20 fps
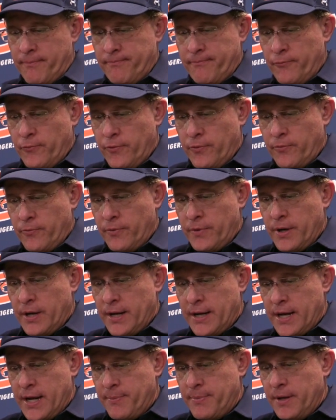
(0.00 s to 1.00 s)
mean, we're
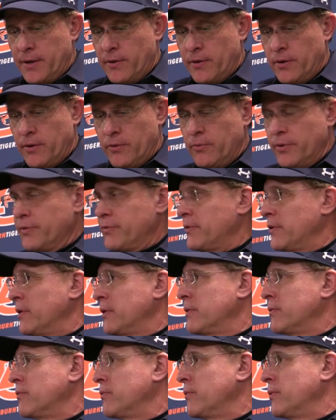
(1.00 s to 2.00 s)
not happy at all with
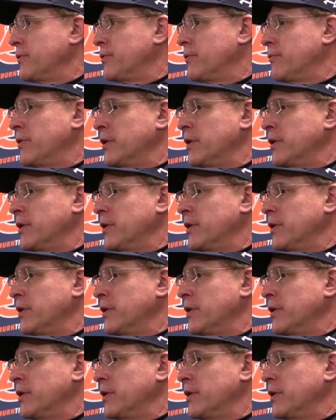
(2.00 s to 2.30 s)
the